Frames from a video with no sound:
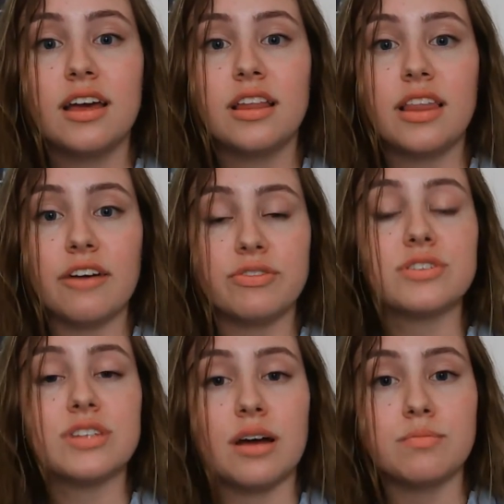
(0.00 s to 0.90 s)
that for
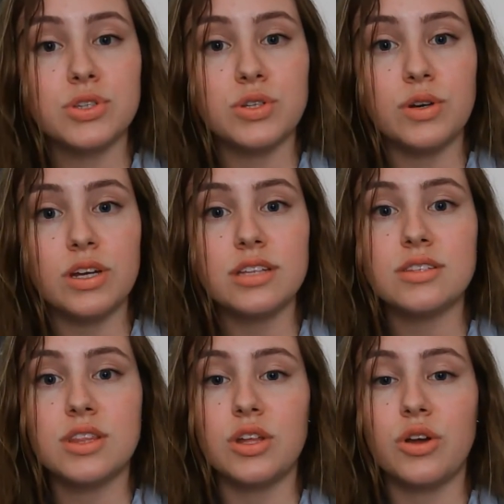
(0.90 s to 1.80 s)
some
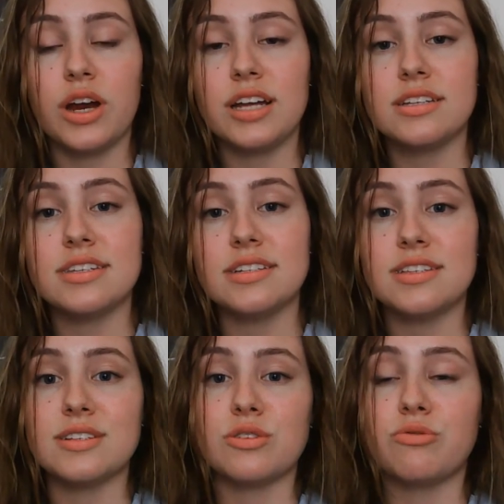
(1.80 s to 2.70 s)
students, the United
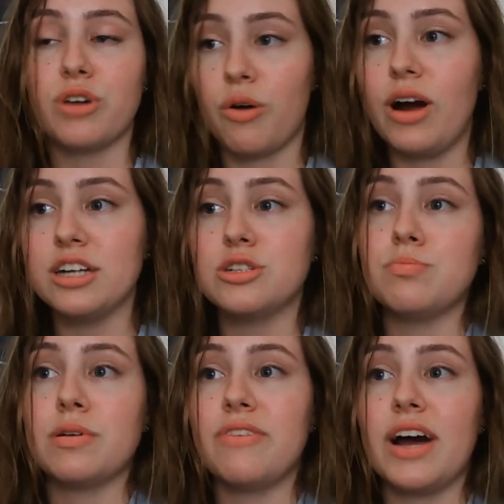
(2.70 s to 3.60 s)
States is required to
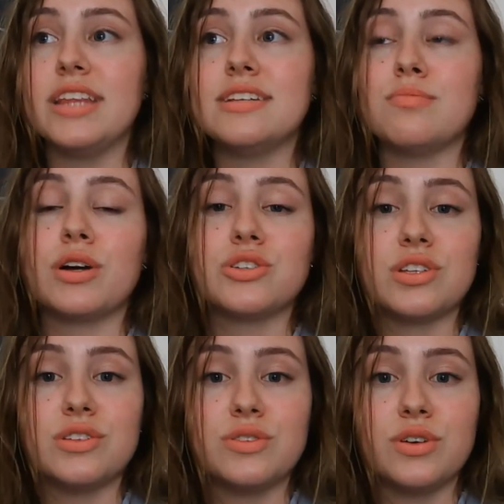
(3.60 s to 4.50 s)
provide these
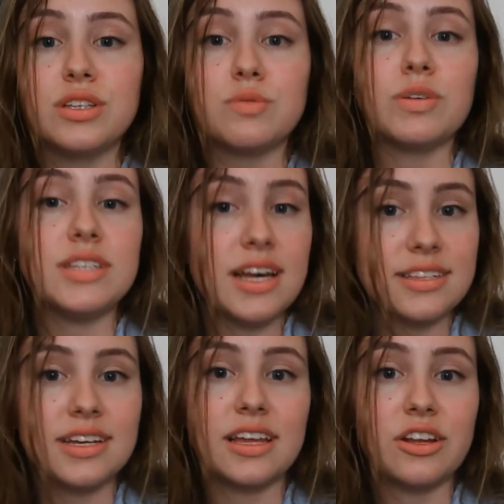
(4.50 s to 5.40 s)
Marshallese students with
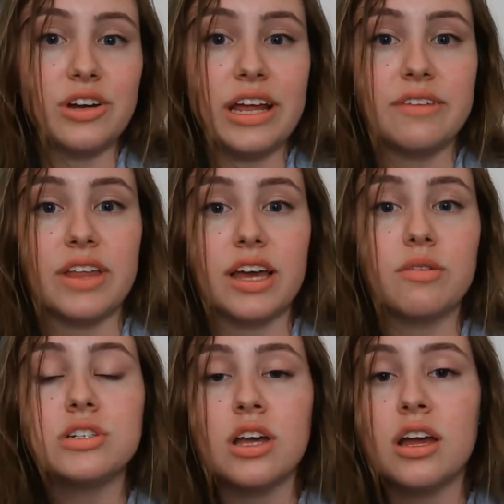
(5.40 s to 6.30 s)
testing in their native
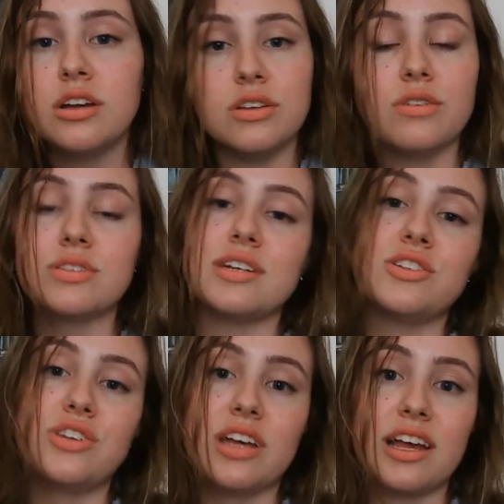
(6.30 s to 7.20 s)
language, no
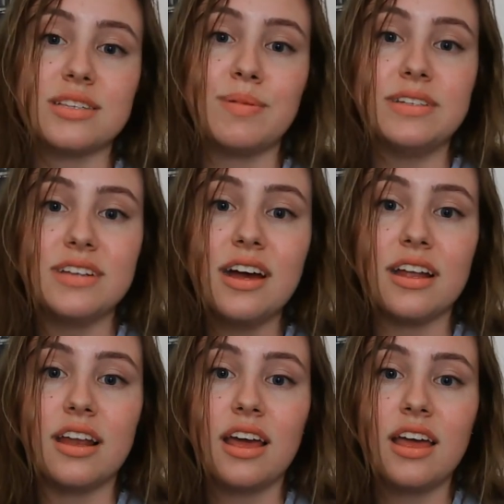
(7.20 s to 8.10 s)
such thing has been
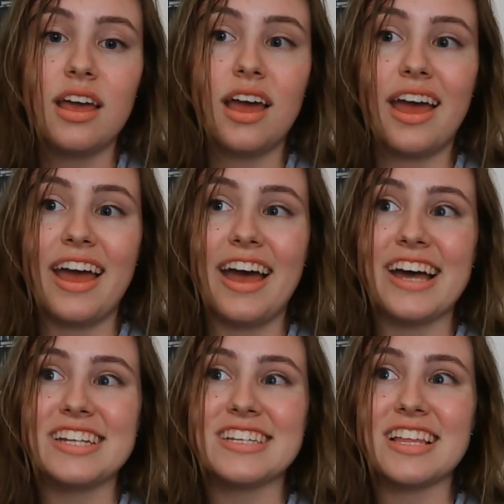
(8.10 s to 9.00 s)
done.
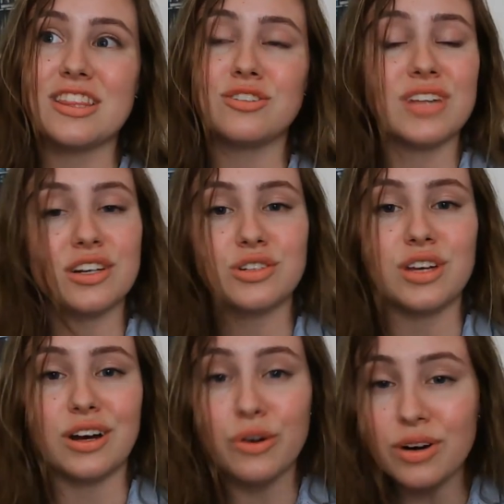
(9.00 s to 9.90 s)
And there's
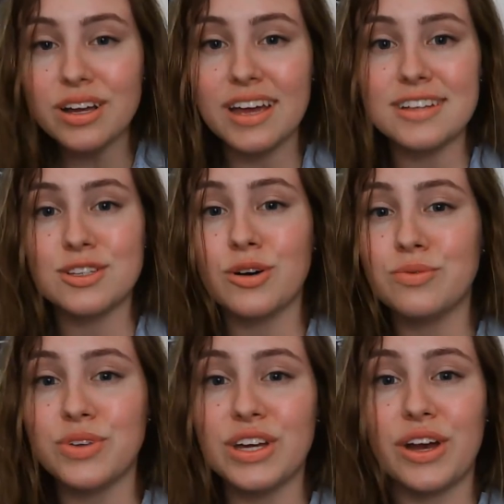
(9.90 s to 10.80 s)
actually a court case
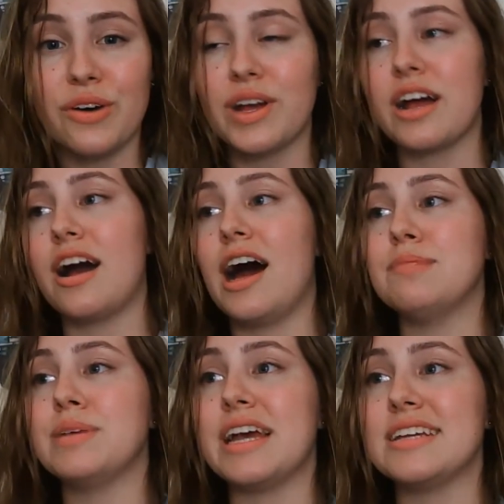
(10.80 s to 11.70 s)
hopefully going
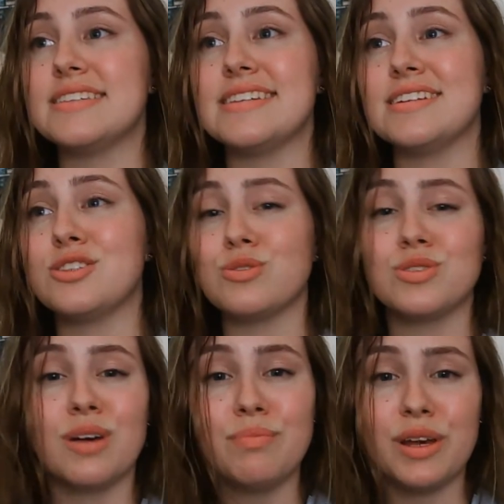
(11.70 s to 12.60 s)
up against this, so
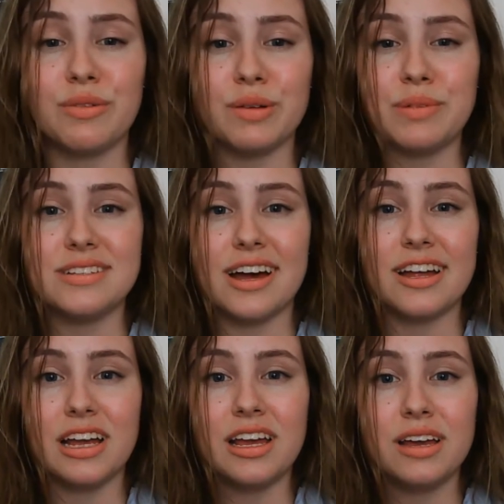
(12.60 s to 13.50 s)
something will be
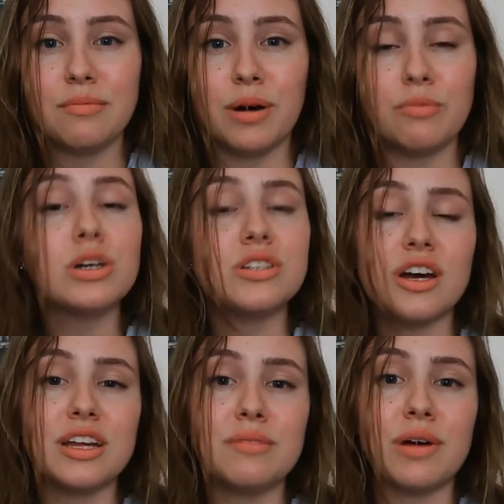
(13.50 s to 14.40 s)
done. But we're
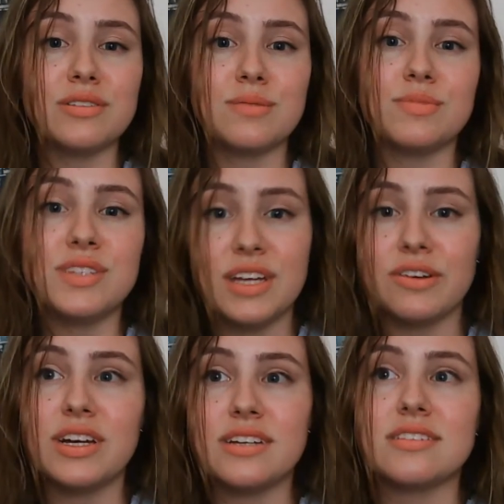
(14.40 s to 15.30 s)
talking about some
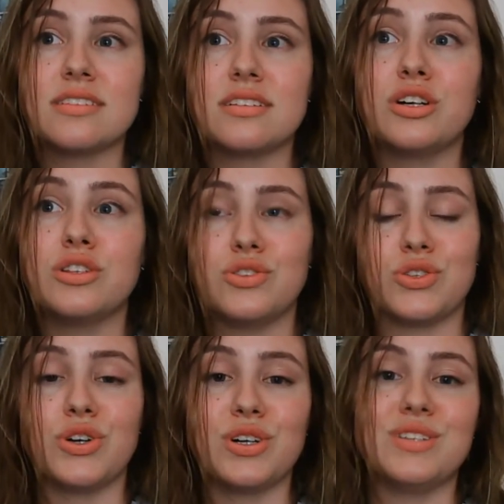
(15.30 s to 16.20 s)
serious
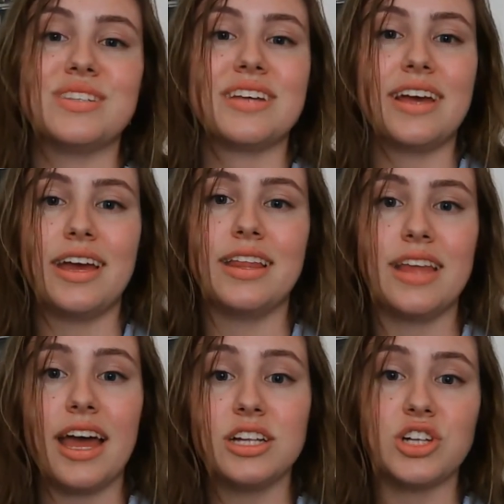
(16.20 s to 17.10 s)
concerns in
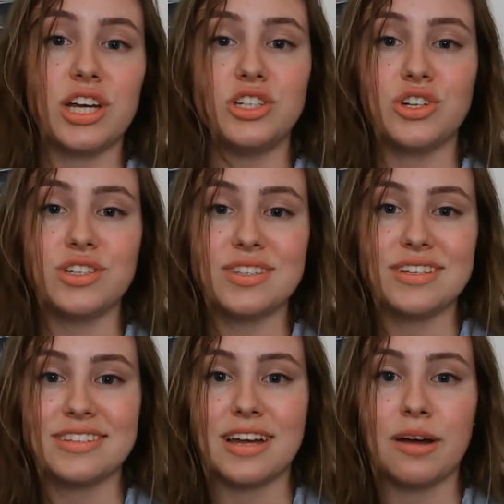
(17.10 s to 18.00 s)
the education
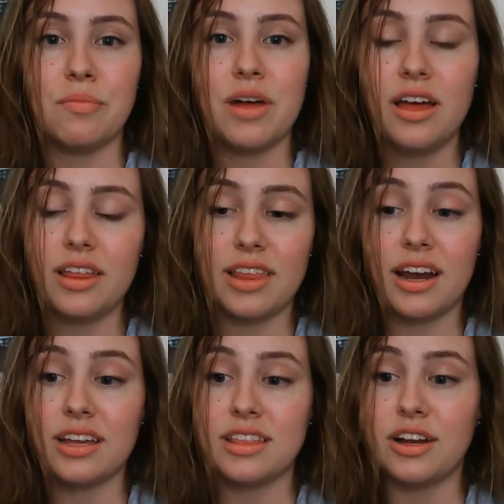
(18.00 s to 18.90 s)
system that
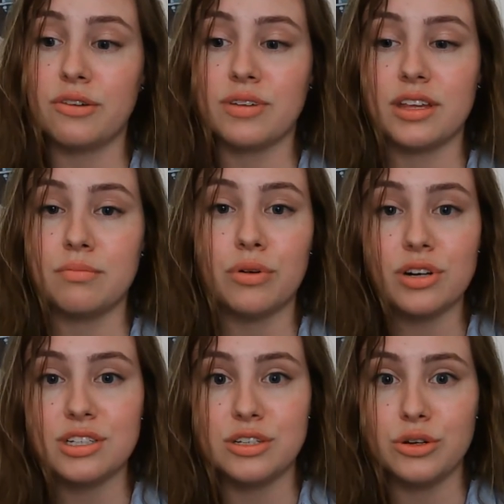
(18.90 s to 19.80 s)
I think are really
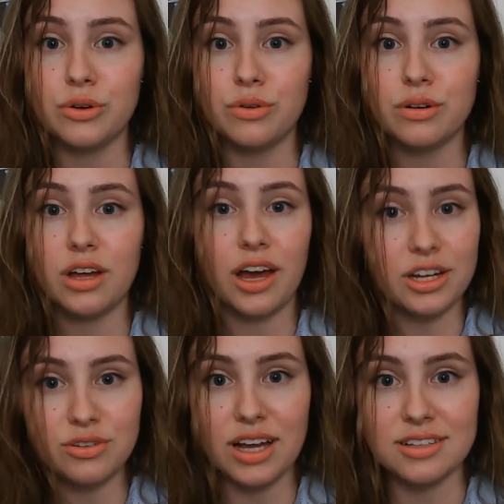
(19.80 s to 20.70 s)
important to
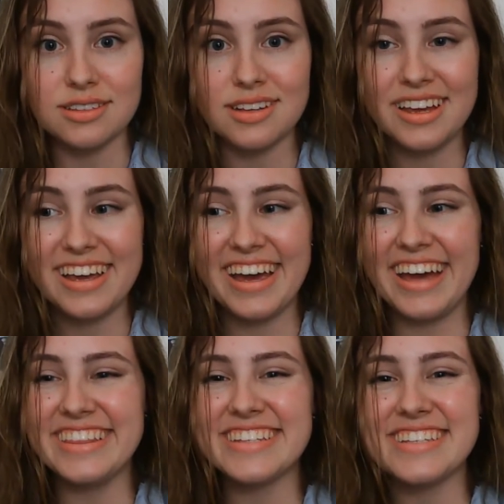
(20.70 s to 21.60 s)
address.
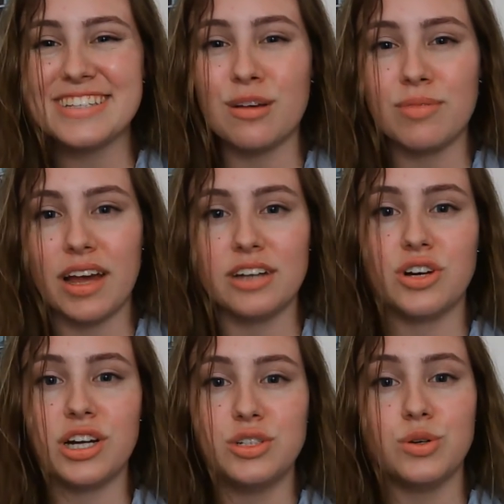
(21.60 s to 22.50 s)
And this is something I
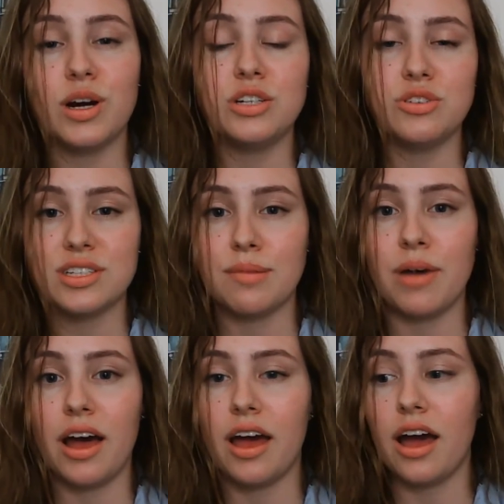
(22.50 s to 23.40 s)
try to address in
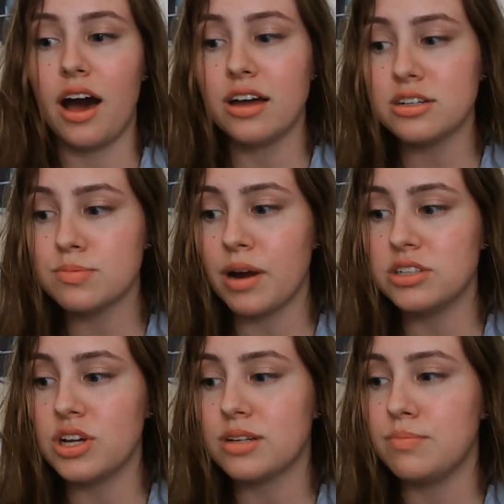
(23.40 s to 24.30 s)
my honors
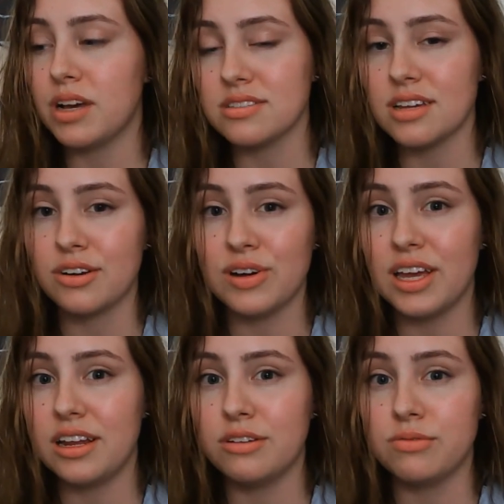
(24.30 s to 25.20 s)
project because I
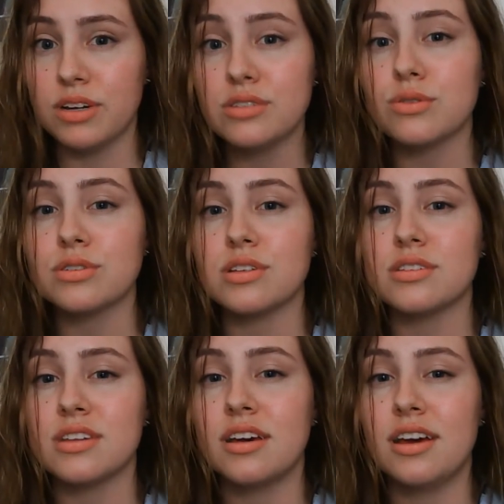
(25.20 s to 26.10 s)
created
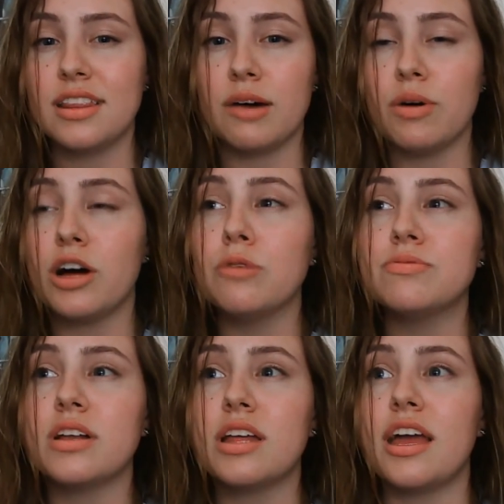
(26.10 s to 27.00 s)
resources that will
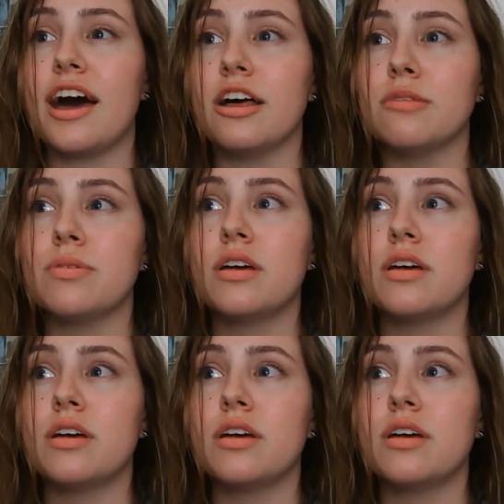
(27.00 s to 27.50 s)
hopefully help